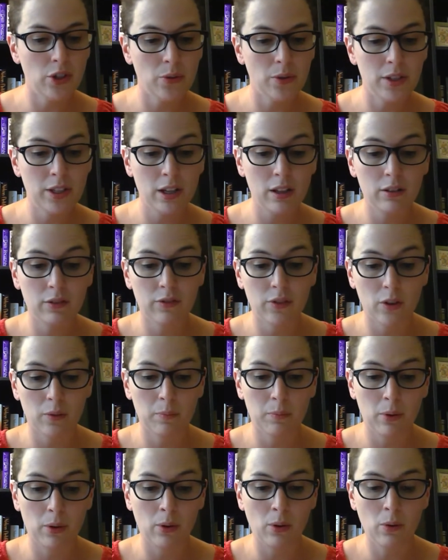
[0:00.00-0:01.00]
to a
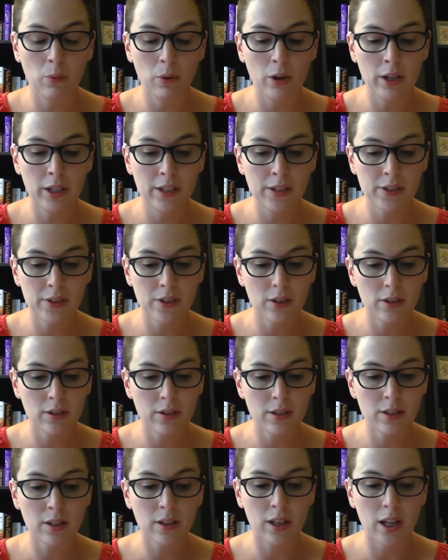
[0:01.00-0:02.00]
telephone pole where he starts
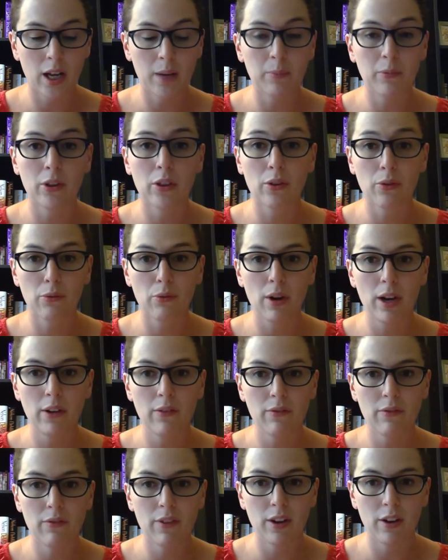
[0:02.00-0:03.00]
to climb with
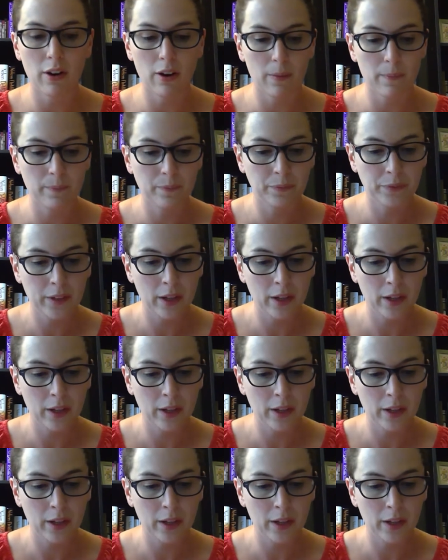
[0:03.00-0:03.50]
great vigor.